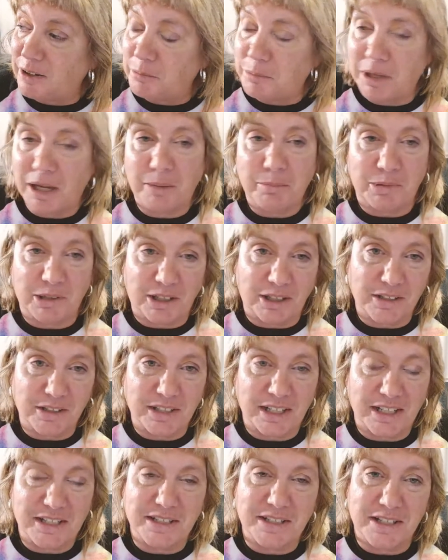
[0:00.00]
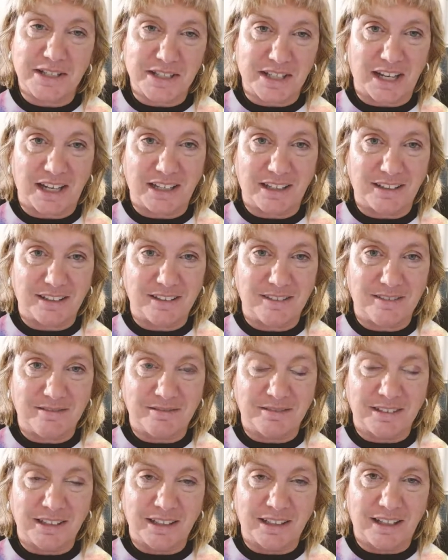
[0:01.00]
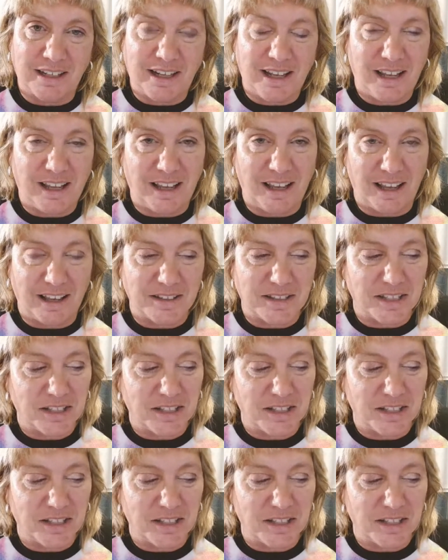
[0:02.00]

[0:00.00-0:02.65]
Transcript: my boss has decided he has